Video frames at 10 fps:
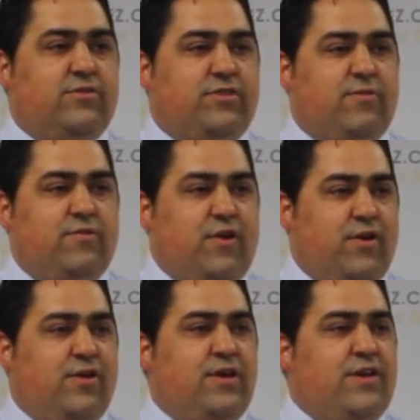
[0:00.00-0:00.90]
some of
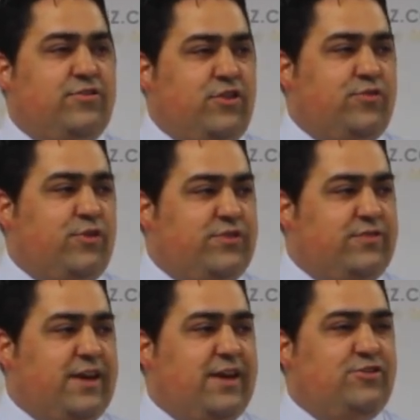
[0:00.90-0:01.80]
our sales force
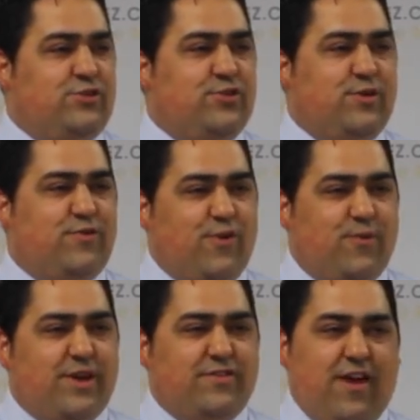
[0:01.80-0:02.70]
has taken 2, 3, 4
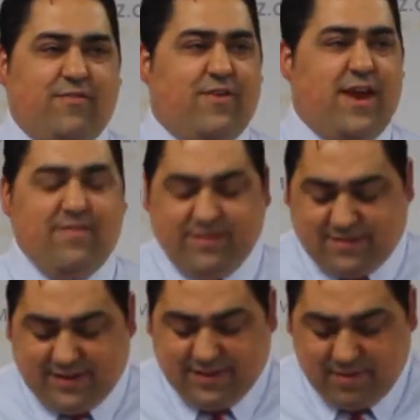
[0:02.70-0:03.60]
weeks off, or I haven't
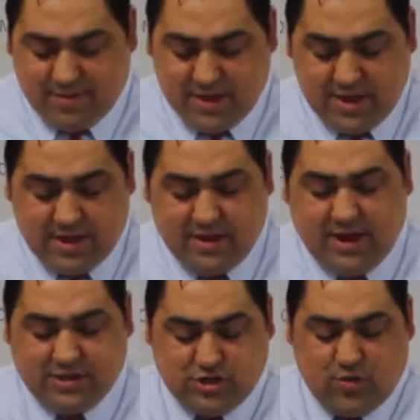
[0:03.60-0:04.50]
seen them,
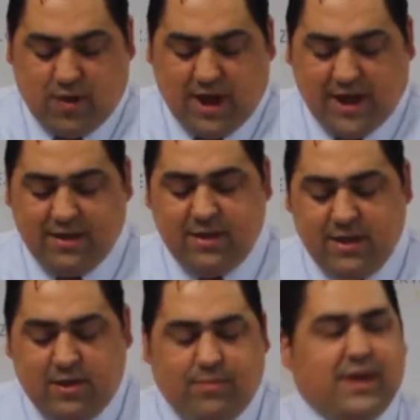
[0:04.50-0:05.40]
not sure why.
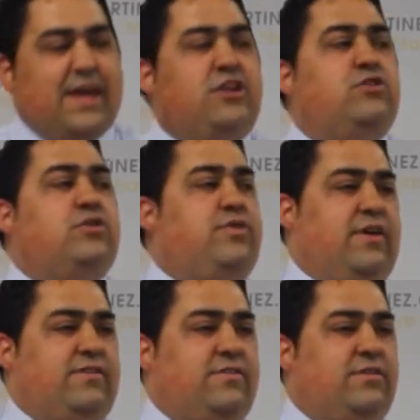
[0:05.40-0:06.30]
But can you do
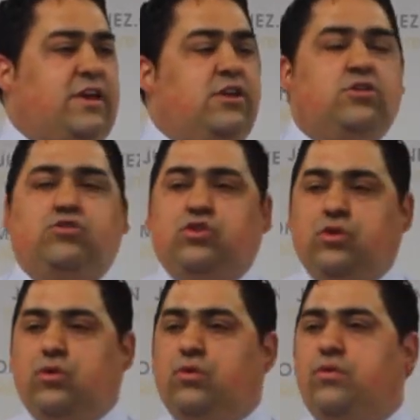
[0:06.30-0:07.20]
this? Can you
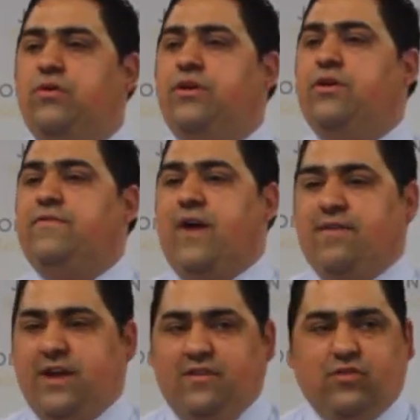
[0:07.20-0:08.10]
do
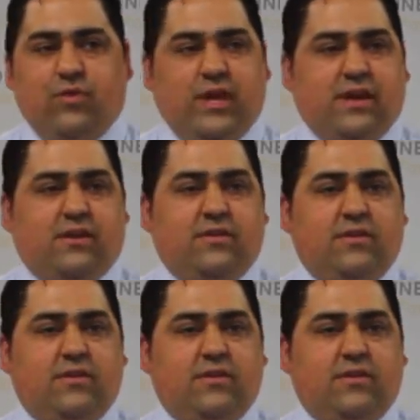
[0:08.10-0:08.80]
5 days a week,